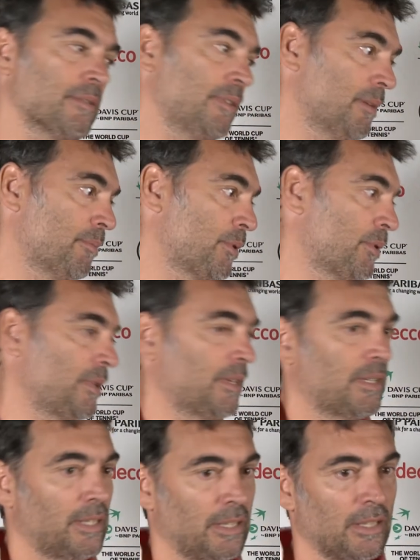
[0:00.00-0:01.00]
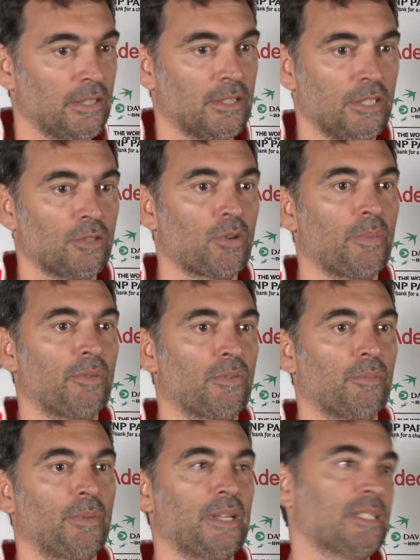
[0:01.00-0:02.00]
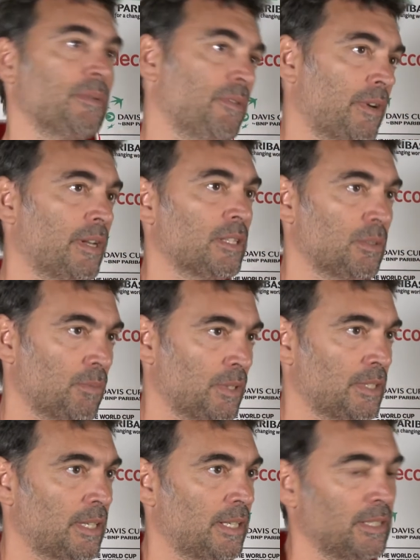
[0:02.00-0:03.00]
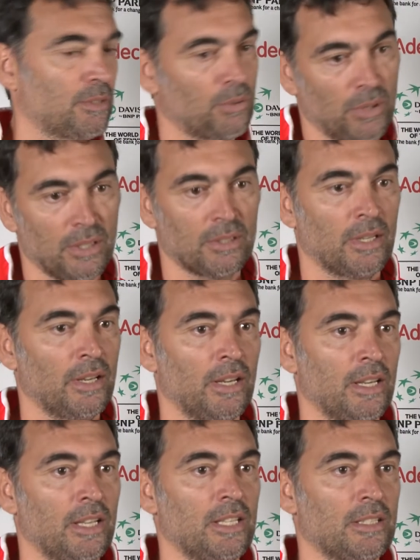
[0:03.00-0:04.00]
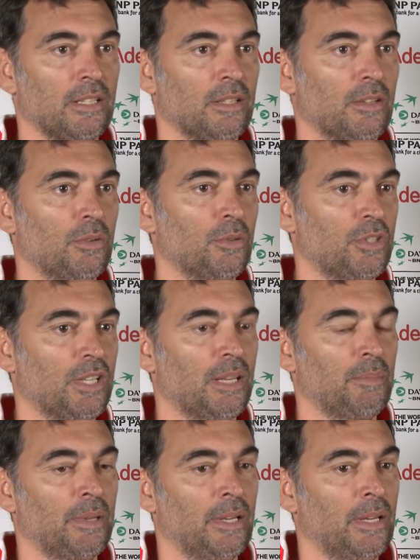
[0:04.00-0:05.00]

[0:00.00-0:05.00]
Liam Brody, I think he's coming from playing semifinals in one challenger, so he's in good shape.